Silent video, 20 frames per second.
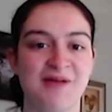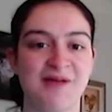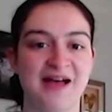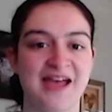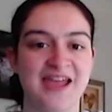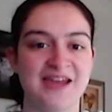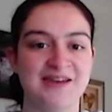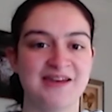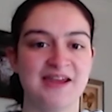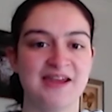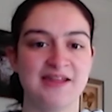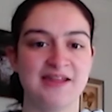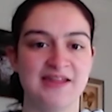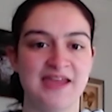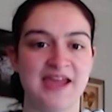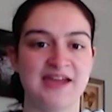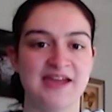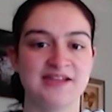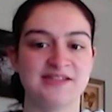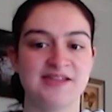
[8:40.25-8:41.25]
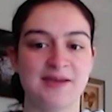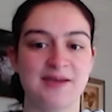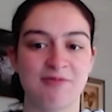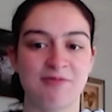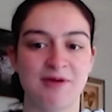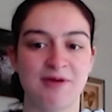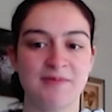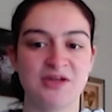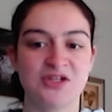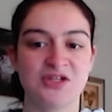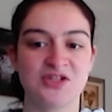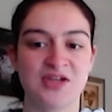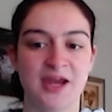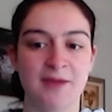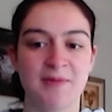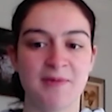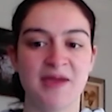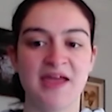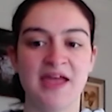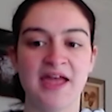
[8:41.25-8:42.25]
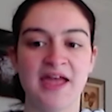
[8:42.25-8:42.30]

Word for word: played in the ANZ Premiership.